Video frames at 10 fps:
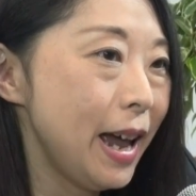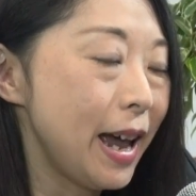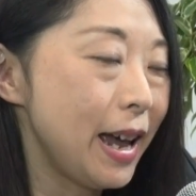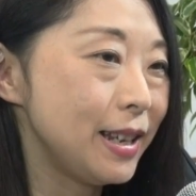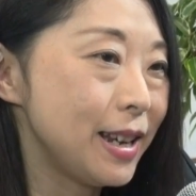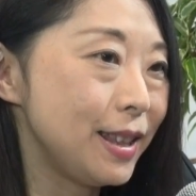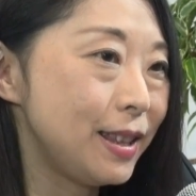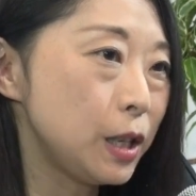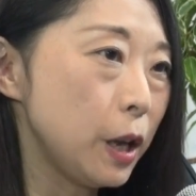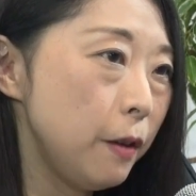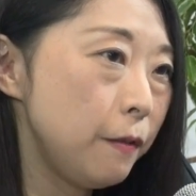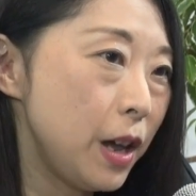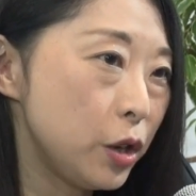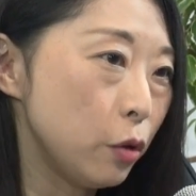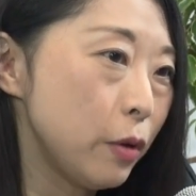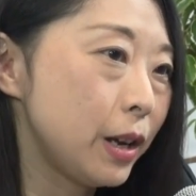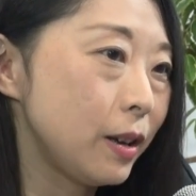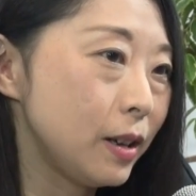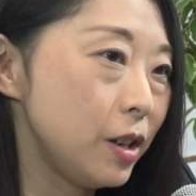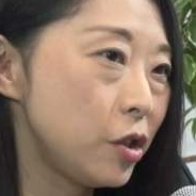And this facial
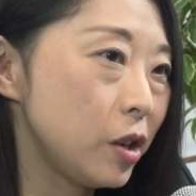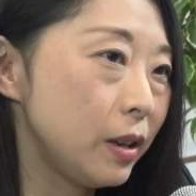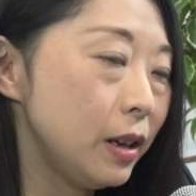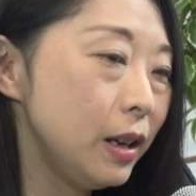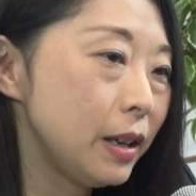recognition